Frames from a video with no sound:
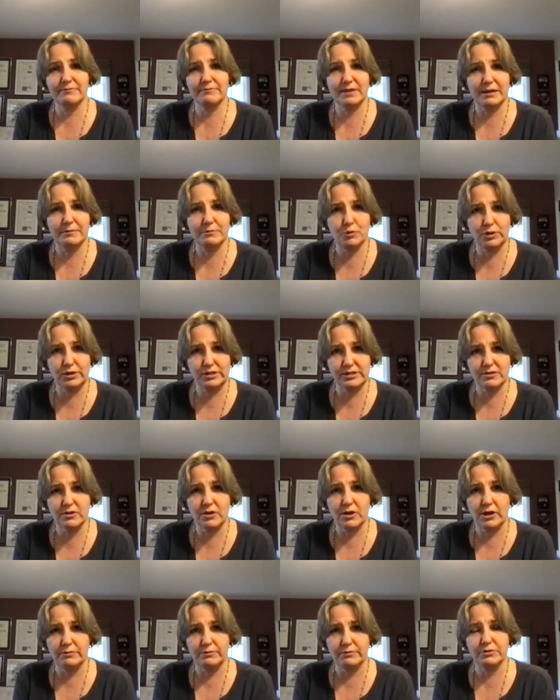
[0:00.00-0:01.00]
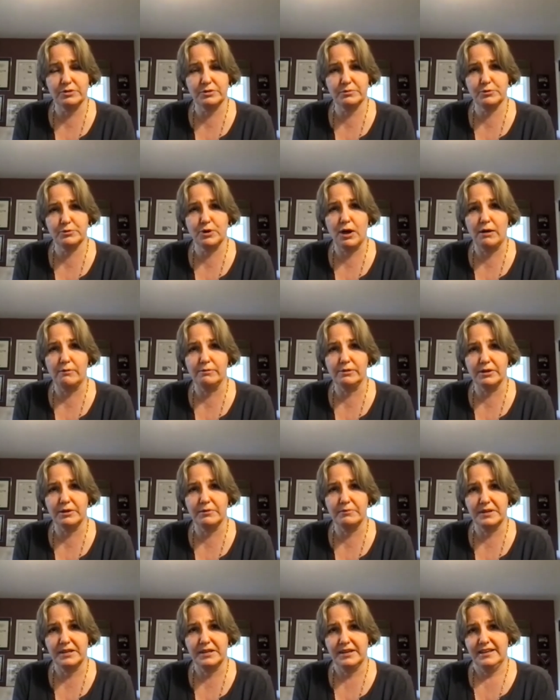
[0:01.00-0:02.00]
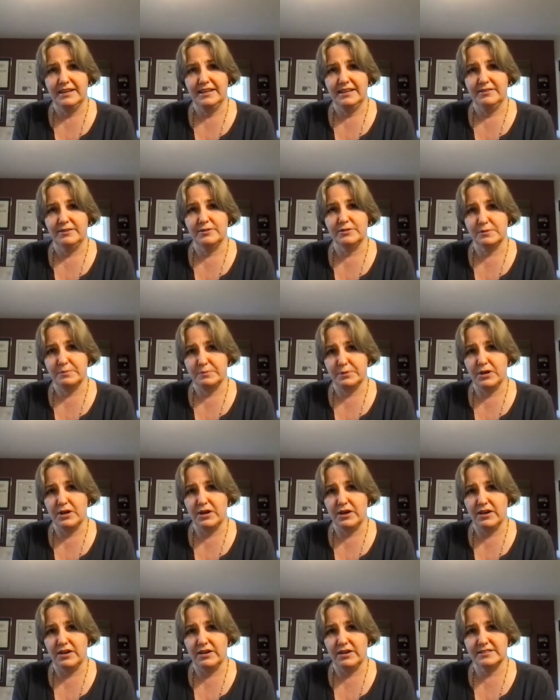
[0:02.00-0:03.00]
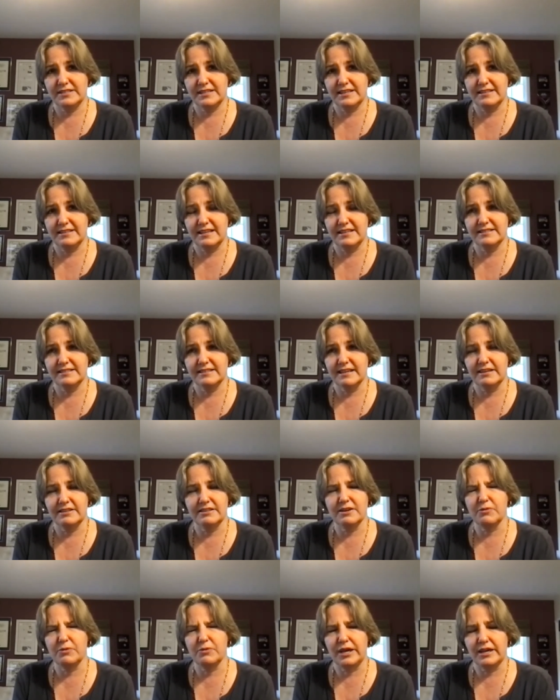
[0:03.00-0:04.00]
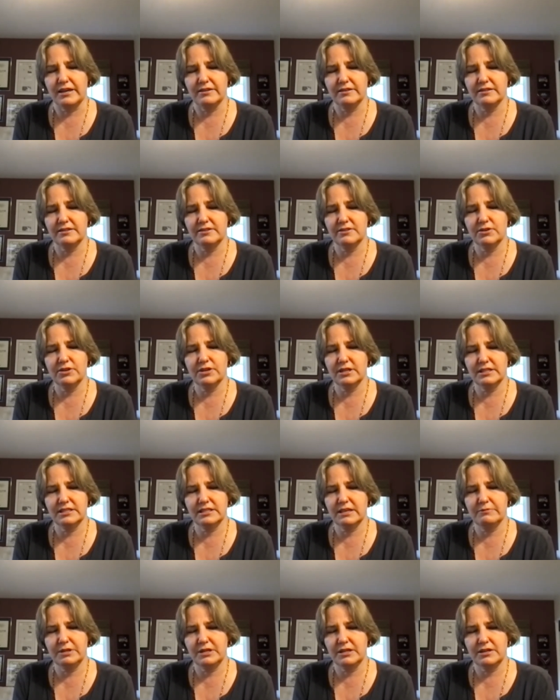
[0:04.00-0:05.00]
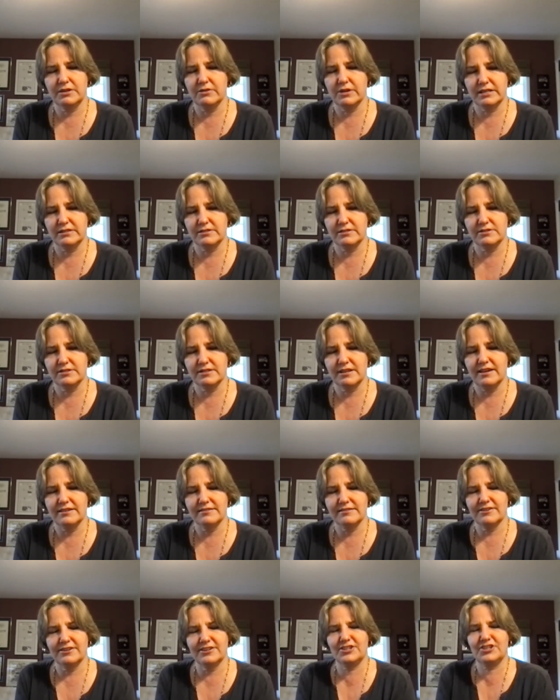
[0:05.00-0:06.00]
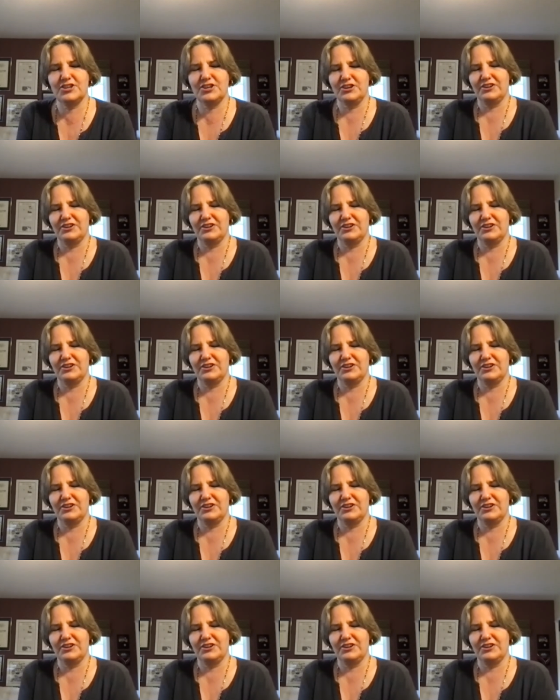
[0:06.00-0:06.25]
my boys call me with a problem, there's a pause and they say, "No, wait, you're going to tell me to go exercise, aren't you?"